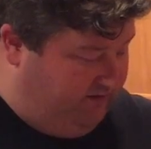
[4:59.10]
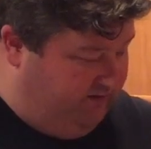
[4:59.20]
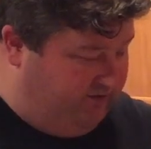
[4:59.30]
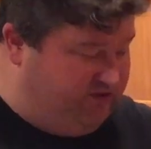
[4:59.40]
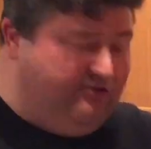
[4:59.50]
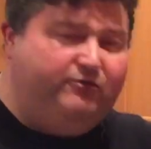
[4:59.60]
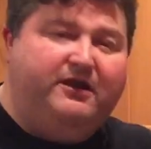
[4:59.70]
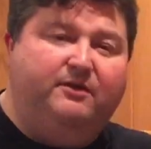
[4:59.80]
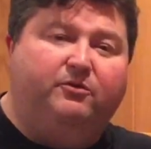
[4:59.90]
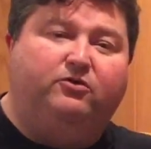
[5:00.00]
there's still
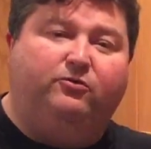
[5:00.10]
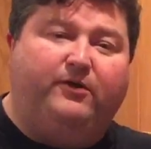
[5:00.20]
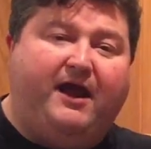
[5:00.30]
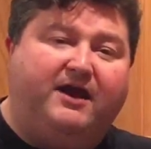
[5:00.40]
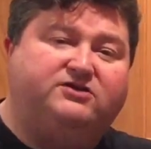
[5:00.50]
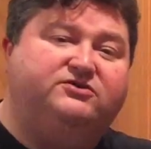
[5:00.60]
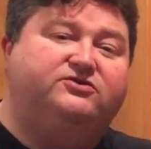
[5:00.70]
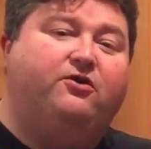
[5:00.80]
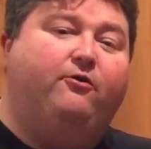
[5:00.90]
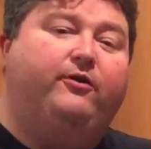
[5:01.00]
chemical reactions
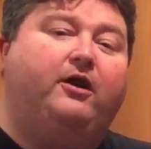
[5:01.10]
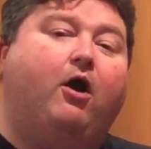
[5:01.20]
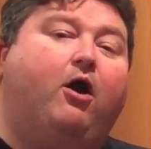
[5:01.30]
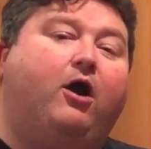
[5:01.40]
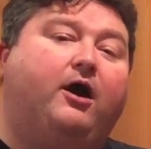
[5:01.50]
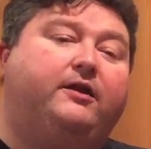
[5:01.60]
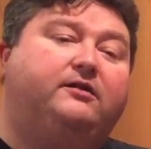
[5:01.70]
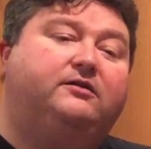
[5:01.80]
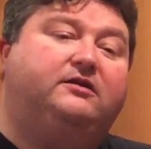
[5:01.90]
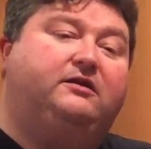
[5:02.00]
going on,
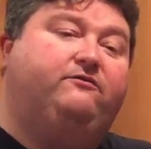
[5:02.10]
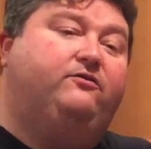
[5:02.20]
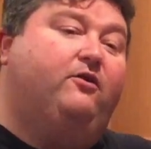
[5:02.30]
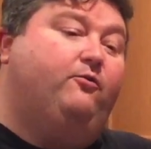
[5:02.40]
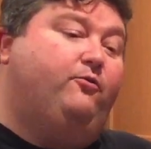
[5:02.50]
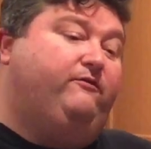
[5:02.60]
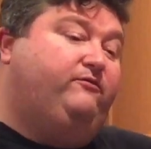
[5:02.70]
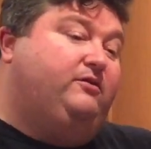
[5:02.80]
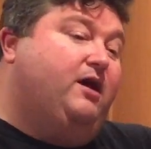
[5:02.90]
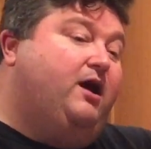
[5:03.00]
even though
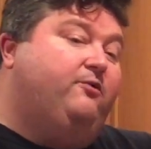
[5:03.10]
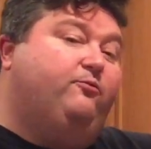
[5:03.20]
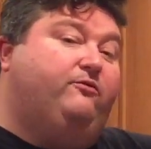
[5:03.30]
we've done with